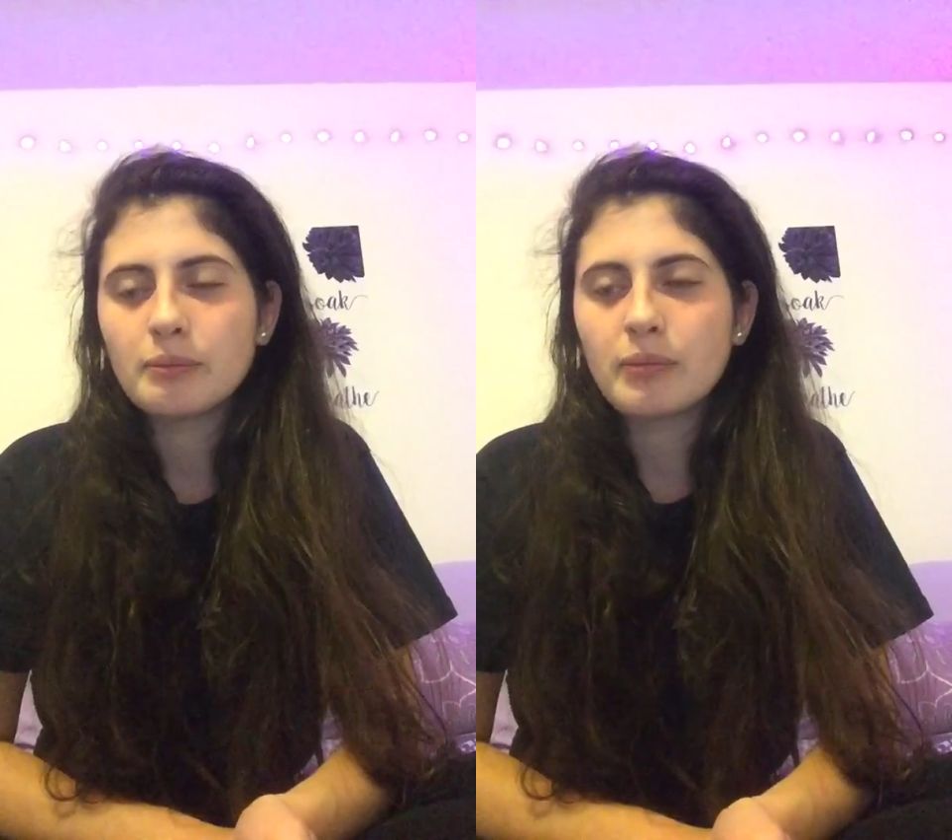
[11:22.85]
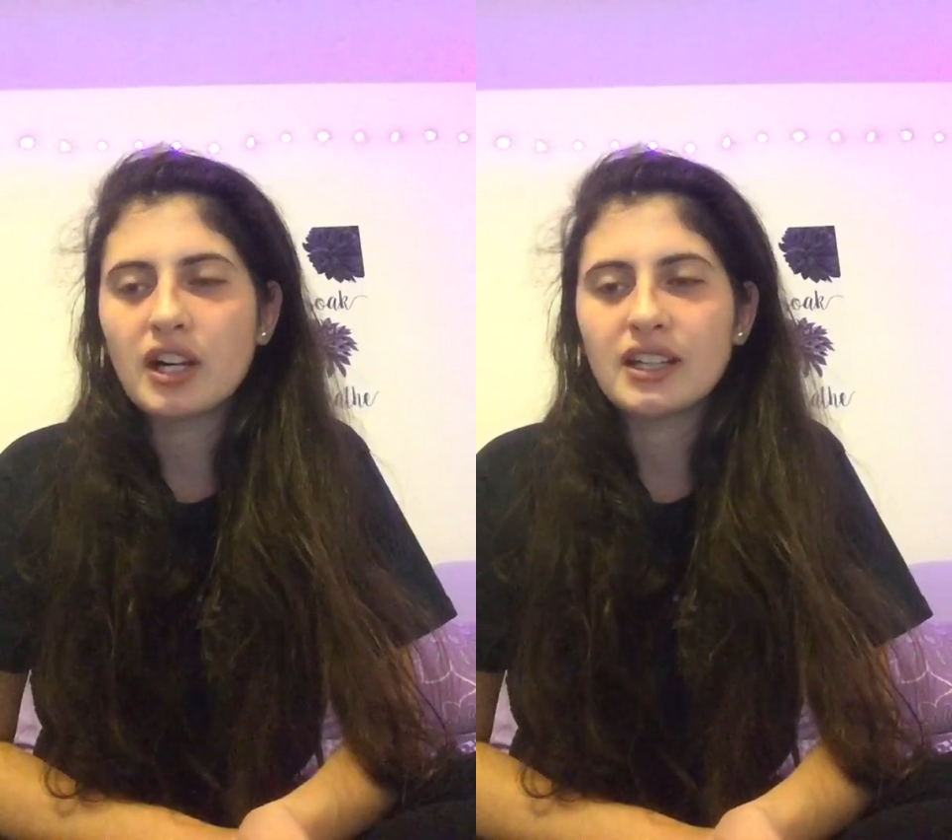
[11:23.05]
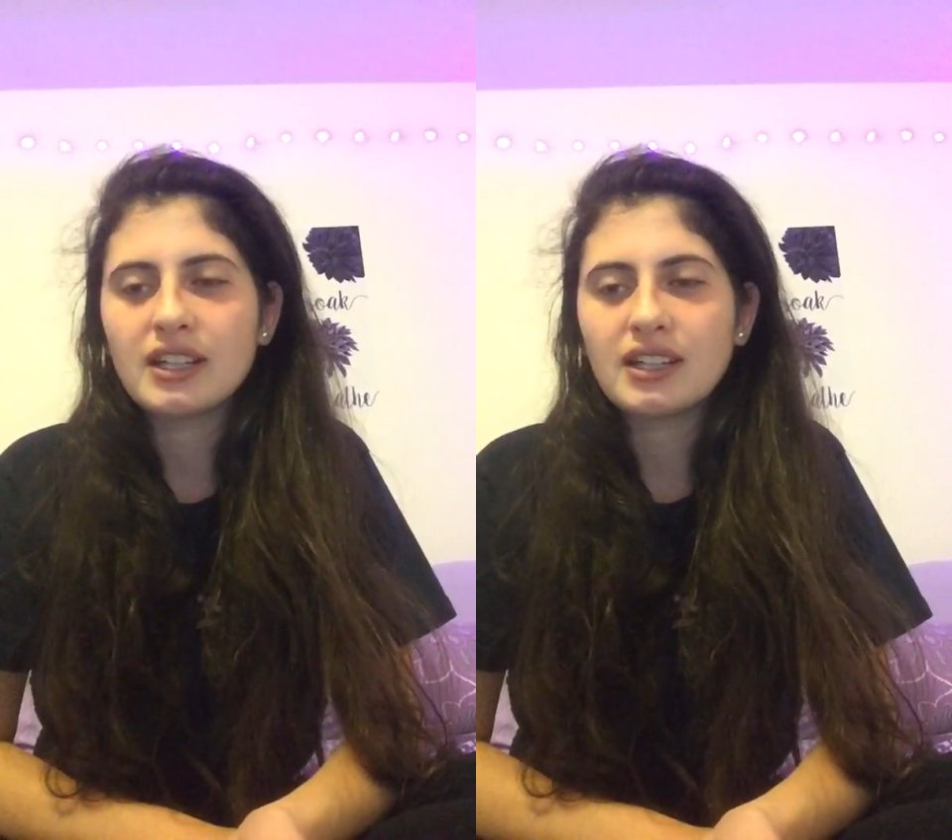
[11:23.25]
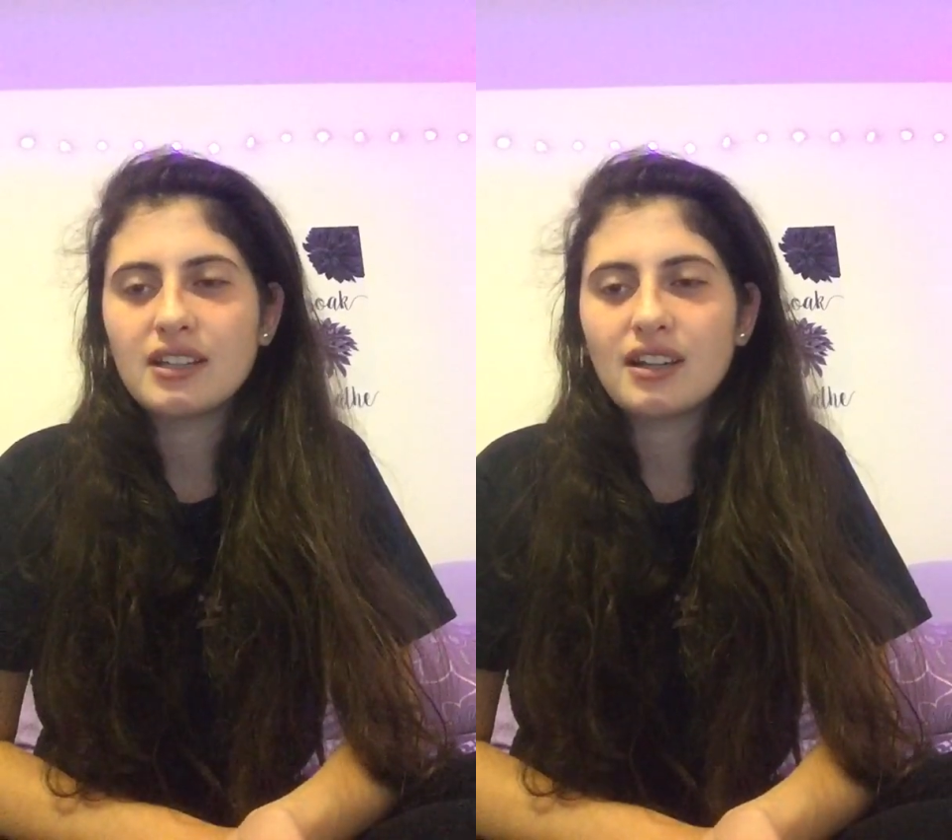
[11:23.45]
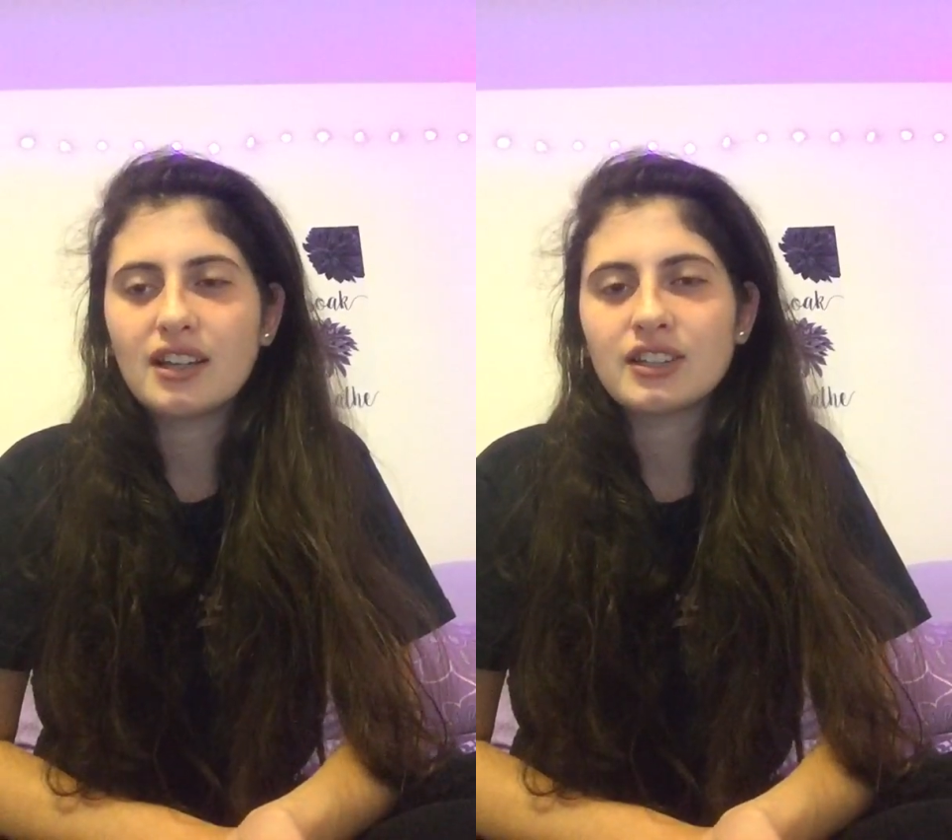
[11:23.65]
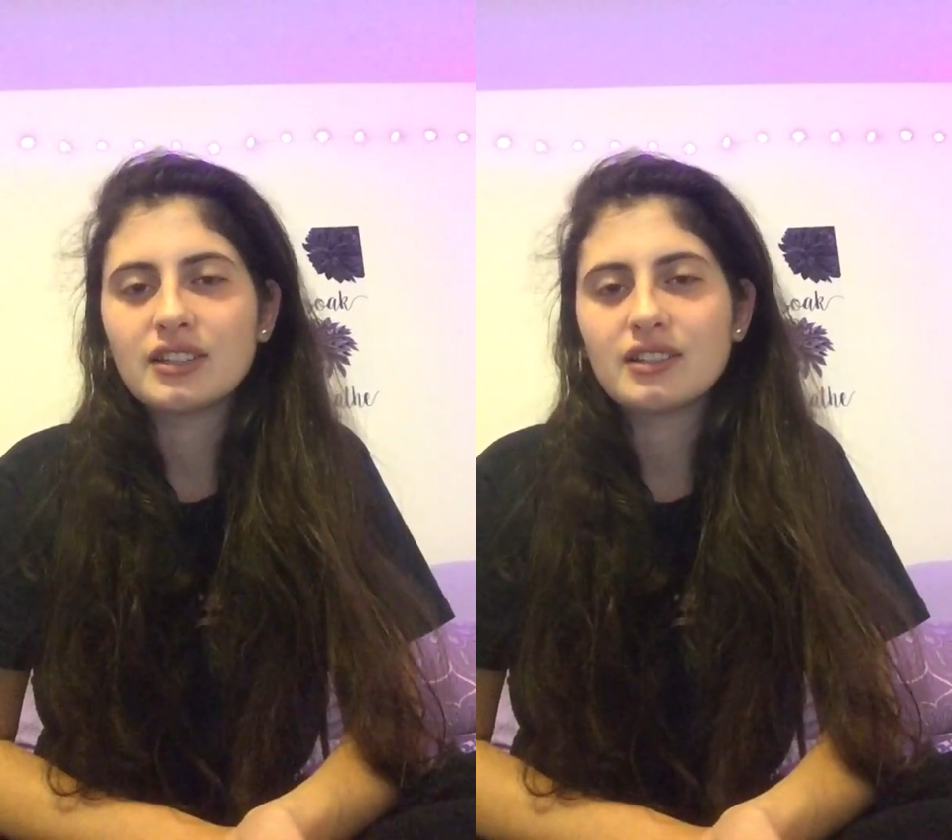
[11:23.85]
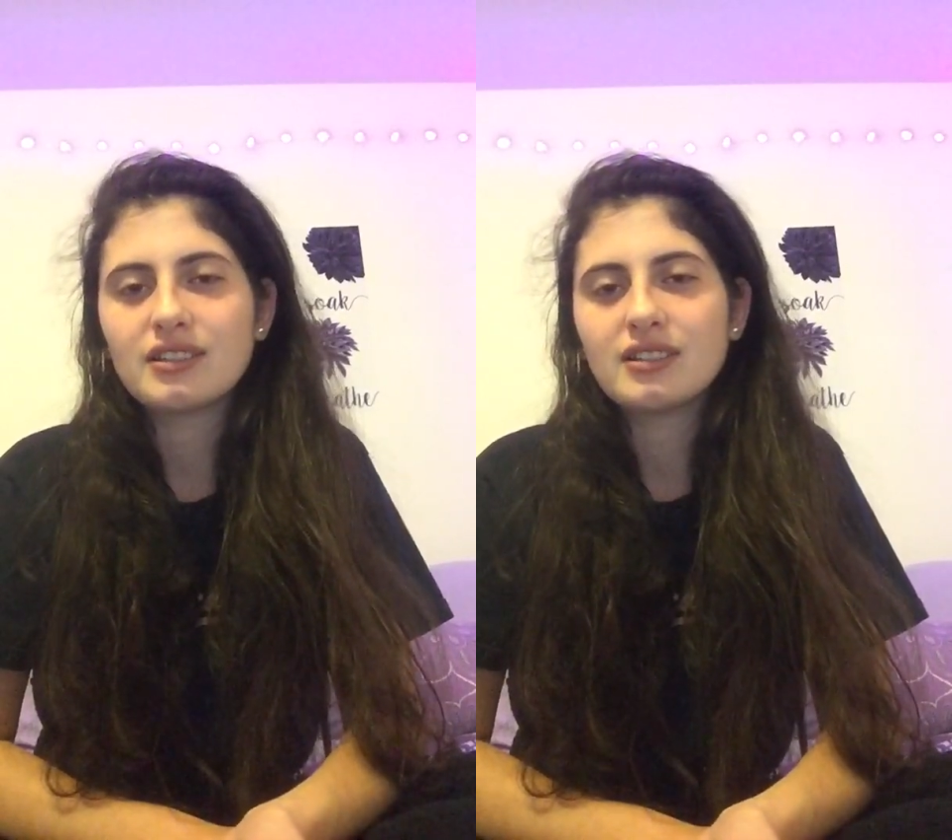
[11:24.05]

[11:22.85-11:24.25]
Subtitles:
but, on